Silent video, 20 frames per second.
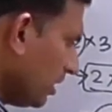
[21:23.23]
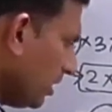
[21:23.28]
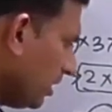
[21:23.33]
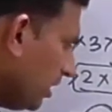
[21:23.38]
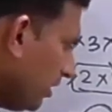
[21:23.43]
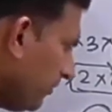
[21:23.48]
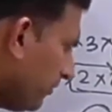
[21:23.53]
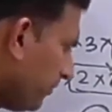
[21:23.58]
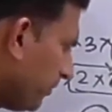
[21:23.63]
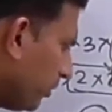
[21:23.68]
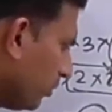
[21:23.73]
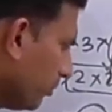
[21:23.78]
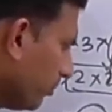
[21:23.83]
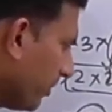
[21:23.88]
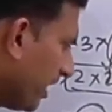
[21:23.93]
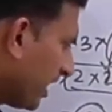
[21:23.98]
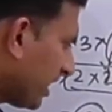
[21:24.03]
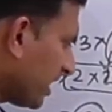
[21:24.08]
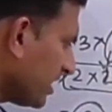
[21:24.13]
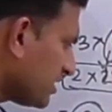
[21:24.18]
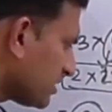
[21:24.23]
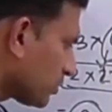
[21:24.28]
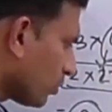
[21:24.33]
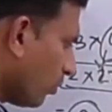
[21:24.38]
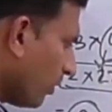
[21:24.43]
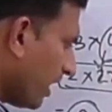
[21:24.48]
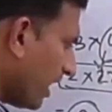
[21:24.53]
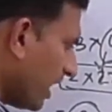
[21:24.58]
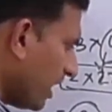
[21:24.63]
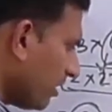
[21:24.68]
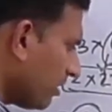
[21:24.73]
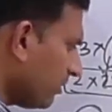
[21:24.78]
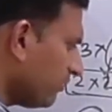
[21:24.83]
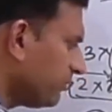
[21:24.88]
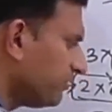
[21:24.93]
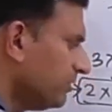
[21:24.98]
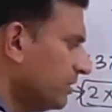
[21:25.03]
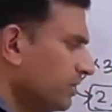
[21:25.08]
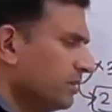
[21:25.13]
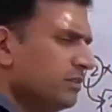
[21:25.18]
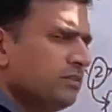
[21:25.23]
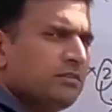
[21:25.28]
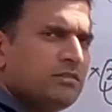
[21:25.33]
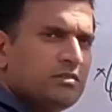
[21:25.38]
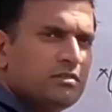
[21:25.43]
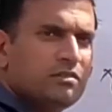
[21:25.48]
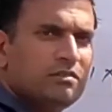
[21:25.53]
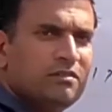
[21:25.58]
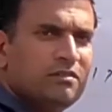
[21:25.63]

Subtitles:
If you make a square of this,